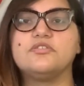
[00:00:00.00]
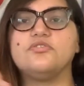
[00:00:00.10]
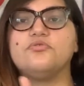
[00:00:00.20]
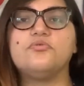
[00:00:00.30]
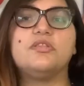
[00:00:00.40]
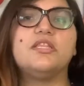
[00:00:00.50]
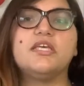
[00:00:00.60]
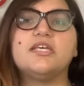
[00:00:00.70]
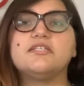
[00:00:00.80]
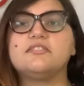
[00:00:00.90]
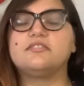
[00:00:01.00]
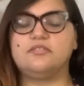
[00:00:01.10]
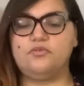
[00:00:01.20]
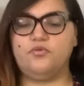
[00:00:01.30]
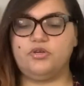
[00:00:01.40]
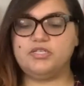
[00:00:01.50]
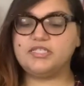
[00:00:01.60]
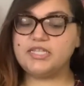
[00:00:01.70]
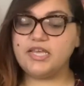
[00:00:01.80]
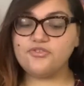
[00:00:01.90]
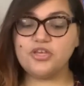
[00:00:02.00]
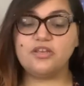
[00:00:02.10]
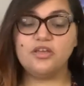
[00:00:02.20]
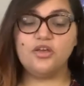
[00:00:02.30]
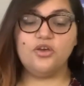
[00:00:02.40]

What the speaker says: to this organization,